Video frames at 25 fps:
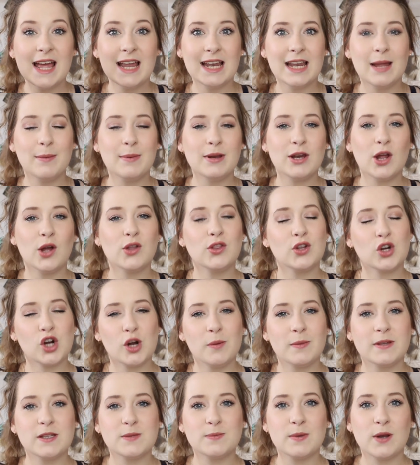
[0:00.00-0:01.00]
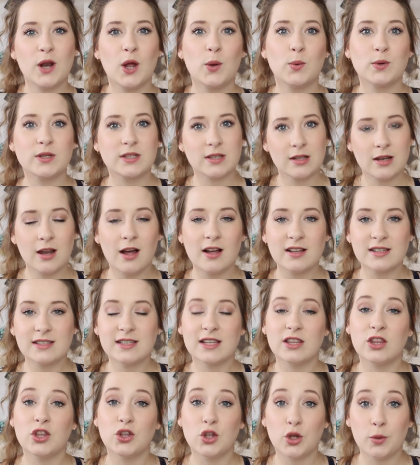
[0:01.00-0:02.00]
Let me know in the comments below what's the last
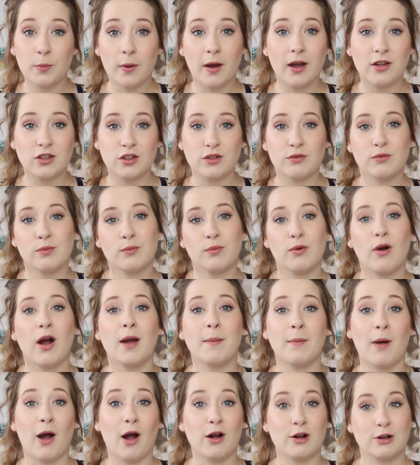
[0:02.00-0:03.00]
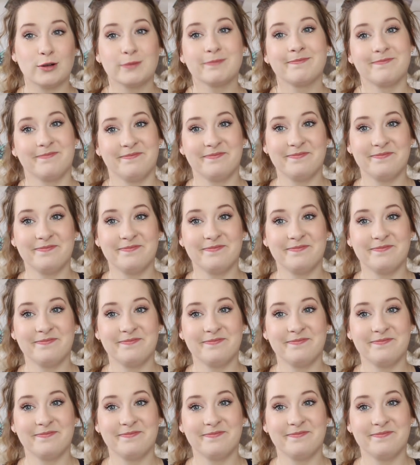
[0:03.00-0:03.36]
thing that you purchased from Primark.